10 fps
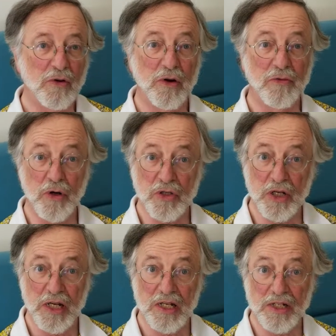
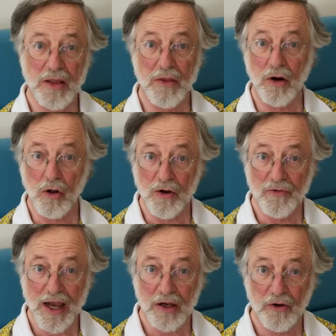universities and their law
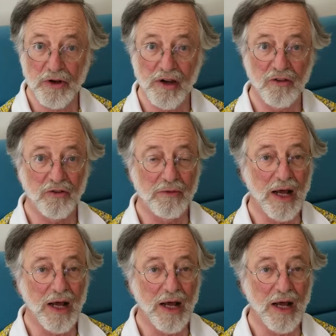faculties,